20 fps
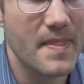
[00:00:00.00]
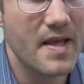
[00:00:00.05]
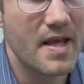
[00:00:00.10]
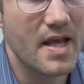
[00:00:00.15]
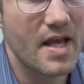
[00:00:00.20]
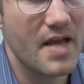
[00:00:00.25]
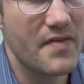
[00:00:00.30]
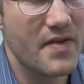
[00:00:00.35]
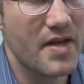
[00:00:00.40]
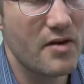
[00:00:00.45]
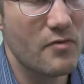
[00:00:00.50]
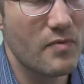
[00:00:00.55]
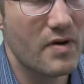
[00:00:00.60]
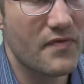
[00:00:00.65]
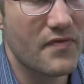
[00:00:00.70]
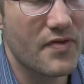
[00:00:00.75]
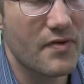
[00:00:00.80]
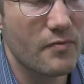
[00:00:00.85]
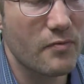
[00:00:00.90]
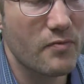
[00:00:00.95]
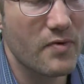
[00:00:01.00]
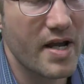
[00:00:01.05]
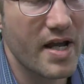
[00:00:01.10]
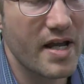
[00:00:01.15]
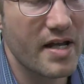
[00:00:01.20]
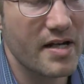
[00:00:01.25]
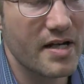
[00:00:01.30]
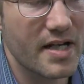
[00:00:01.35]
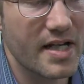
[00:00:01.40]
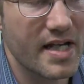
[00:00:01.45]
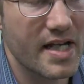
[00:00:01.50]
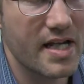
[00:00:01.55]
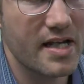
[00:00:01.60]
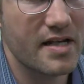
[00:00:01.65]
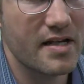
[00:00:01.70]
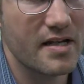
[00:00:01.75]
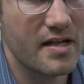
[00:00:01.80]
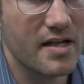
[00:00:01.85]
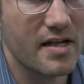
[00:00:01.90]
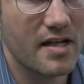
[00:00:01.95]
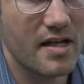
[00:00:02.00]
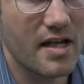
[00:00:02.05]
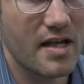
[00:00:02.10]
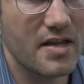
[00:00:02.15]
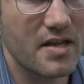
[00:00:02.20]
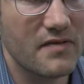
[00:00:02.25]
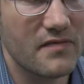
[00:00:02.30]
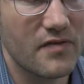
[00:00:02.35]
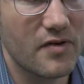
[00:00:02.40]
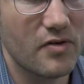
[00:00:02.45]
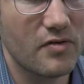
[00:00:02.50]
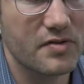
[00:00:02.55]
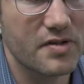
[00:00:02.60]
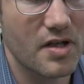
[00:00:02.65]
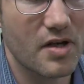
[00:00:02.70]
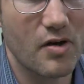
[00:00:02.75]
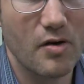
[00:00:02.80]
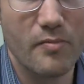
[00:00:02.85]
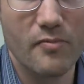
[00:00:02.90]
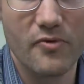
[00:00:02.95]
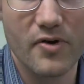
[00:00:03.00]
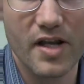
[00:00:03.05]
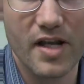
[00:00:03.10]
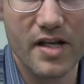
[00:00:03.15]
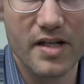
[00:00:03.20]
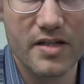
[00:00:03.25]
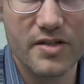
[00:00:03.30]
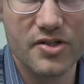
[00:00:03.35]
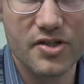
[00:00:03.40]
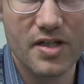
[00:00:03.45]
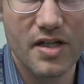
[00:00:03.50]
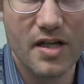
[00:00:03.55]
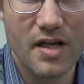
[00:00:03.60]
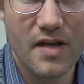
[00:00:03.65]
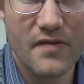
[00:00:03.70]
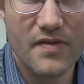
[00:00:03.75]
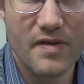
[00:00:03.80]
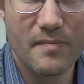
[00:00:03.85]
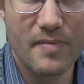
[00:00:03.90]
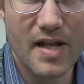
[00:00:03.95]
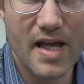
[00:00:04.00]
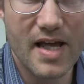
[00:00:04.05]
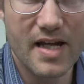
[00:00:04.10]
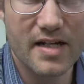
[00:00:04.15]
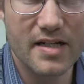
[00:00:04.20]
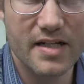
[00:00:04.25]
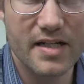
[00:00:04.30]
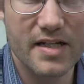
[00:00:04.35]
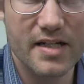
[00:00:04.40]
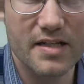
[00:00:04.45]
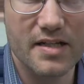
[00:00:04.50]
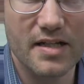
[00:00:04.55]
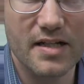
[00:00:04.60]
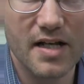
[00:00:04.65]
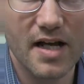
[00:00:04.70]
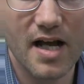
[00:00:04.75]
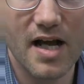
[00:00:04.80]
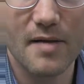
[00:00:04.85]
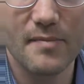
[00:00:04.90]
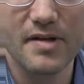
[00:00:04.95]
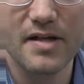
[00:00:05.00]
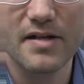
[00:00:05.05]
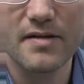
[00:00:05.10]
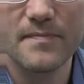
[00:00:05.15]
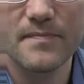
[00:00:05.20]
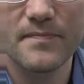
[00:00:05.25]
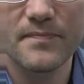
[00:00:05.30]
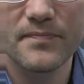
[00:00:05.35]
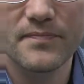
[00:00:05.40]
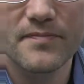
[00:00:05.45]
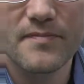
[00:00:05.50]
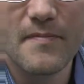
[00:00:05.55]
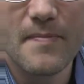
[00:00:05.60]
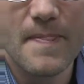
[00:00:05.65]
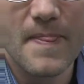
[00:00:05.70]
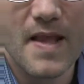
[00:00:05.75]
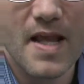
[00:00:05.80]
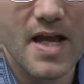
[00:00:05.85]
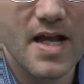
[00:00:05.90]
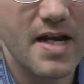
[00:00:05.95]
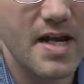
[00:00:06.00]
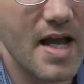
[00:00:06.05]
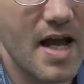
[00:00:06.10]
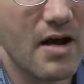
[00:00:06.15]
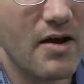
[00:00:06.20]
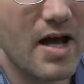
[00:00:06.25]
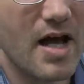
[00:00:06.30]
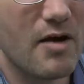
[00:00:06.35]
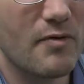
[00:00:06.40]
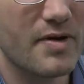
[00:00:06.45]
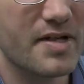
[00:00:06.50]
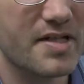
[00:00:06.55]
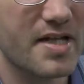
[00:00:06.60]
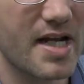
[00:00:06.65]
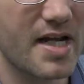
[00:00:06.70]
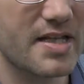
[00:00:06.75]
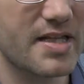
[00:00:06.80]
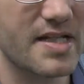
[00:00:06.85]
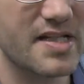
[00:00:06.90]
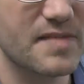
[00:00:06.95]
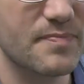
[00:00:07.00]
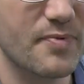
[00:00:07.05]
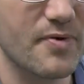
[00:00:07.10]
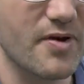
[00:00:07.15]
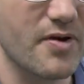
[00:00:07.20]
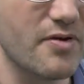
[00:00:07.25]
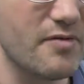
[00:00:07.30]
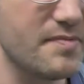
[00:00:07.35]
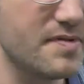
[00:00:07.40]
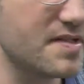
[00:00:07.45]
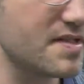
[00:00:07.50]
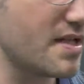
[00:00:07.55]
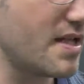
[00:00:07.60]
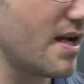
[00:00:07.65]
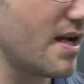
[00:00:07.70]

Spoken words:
and then with the red lead in the volt ohm range, the black lead in the common, now I would take these probes and